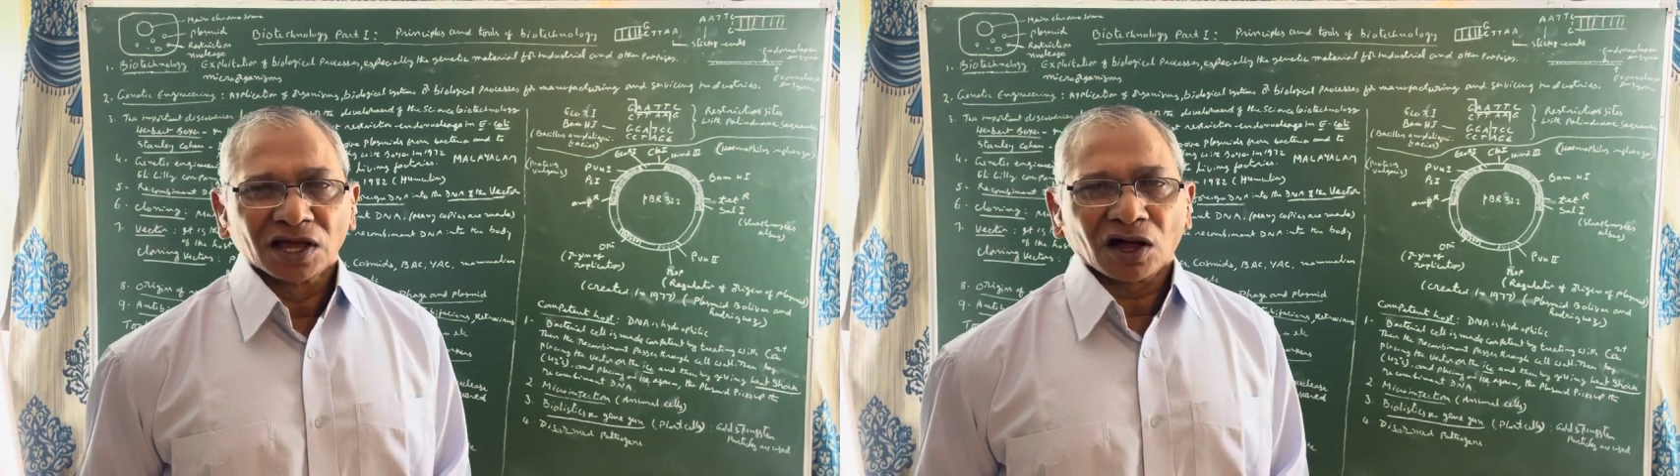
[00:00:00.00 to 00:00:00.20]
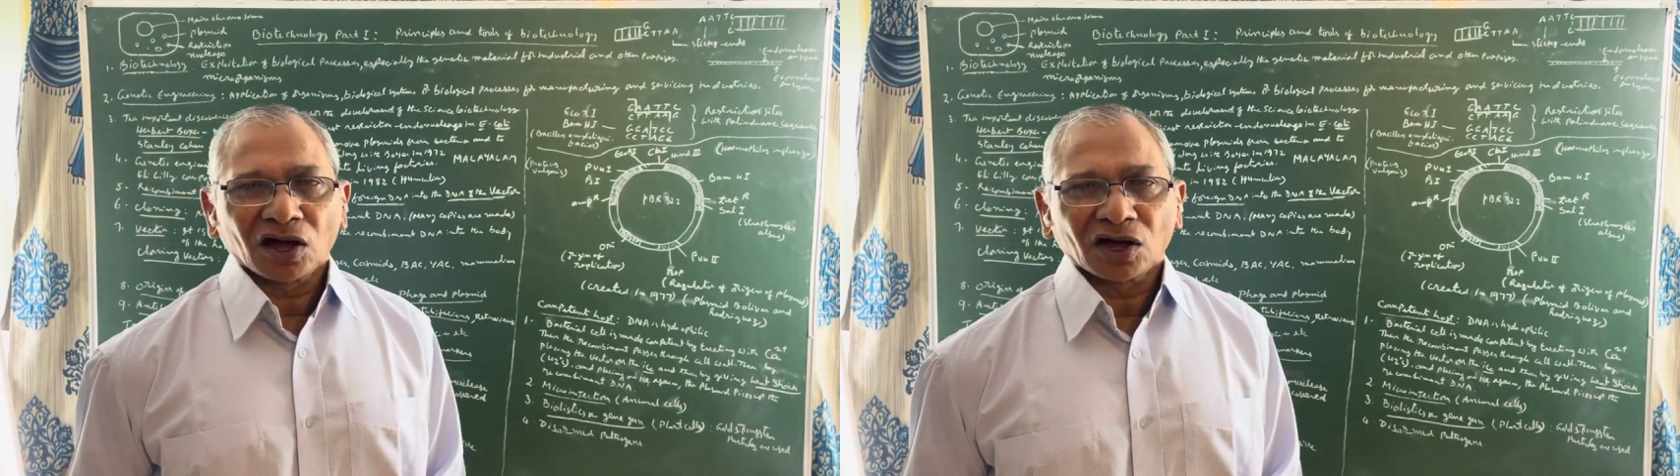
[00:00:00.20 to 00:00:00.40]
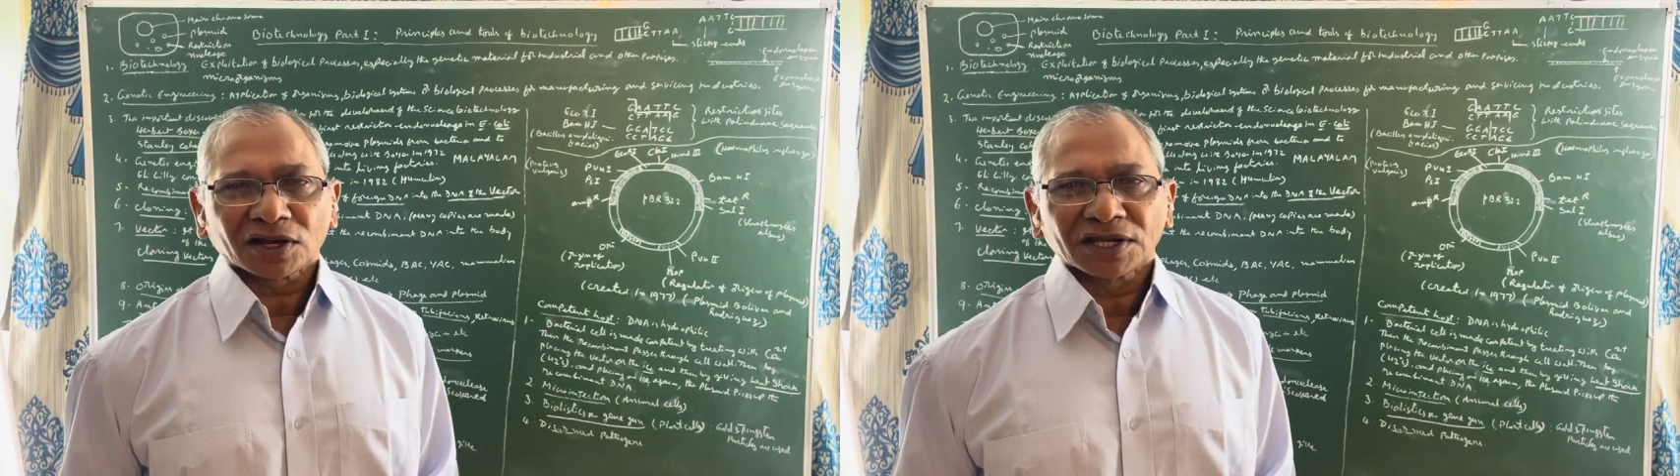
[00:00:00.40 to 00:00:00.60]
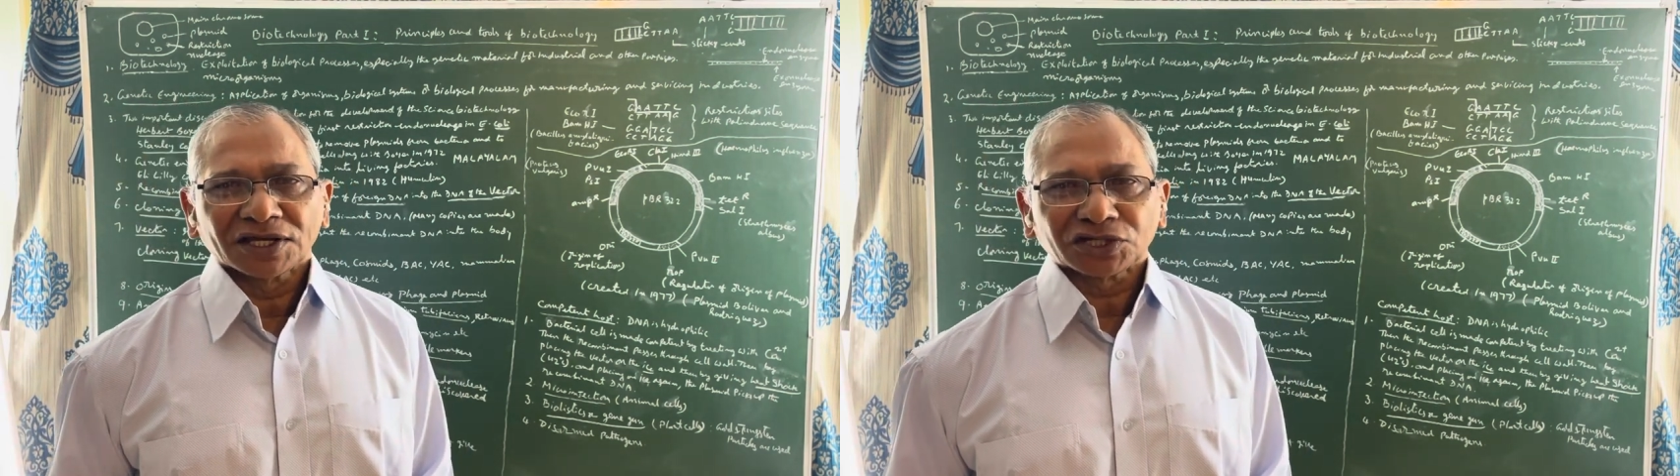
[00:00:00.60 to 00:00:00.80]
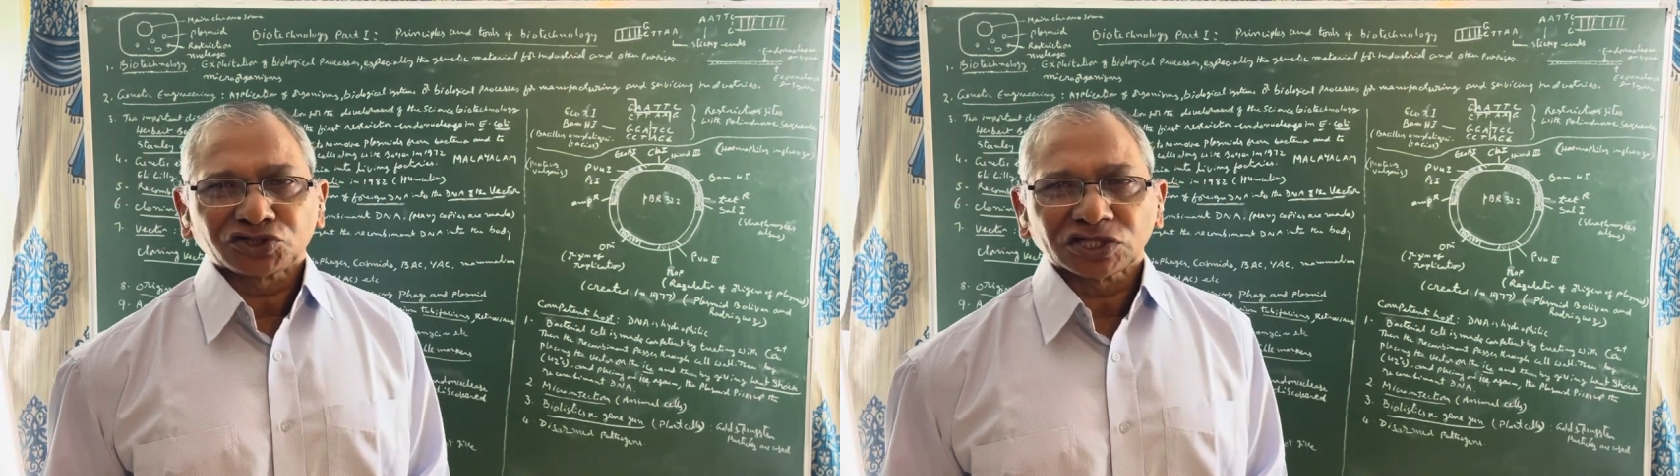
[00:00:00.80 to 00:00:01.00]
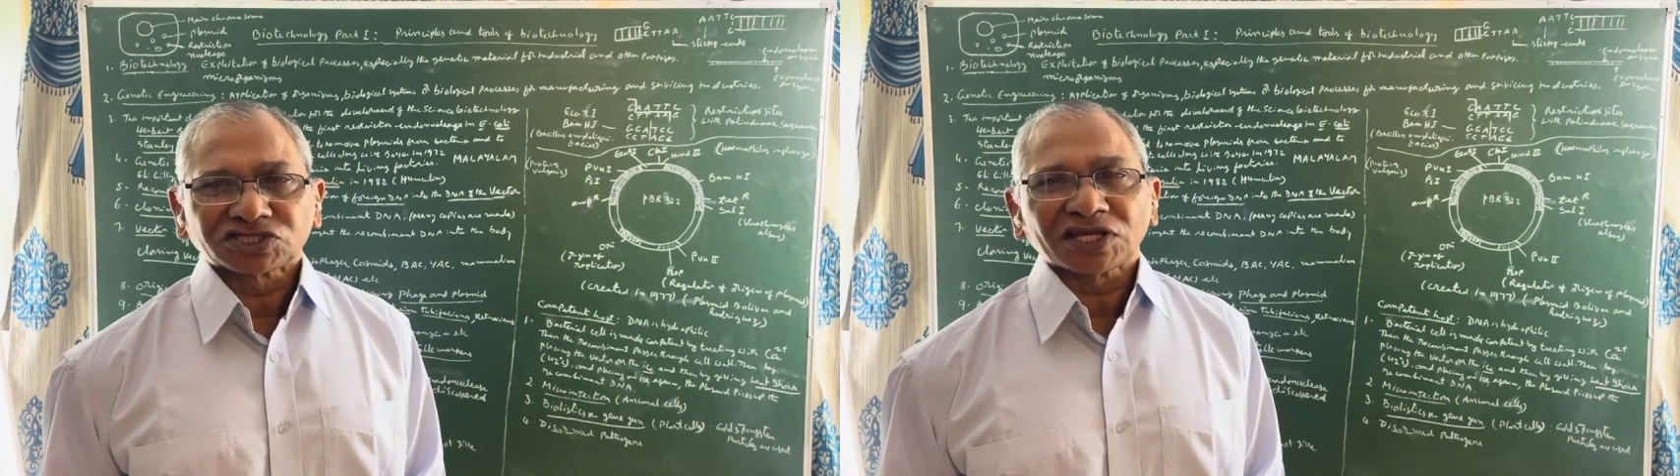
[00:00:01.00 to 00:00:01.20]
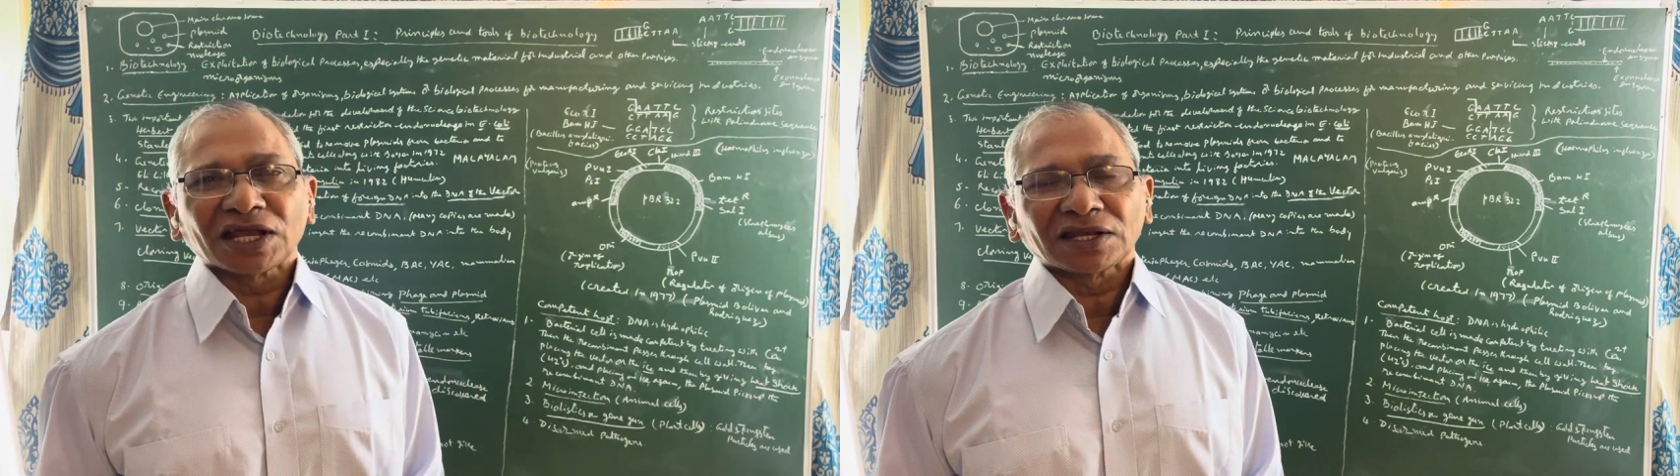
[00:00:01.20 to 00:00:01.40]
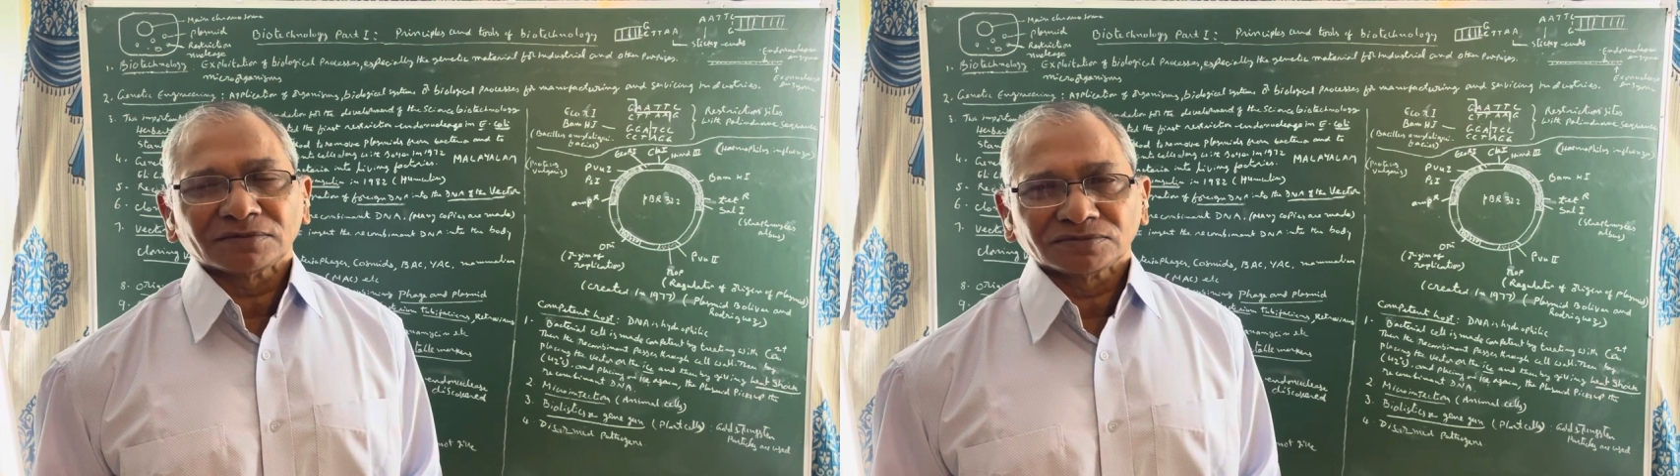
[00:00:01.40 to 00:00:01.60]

are essential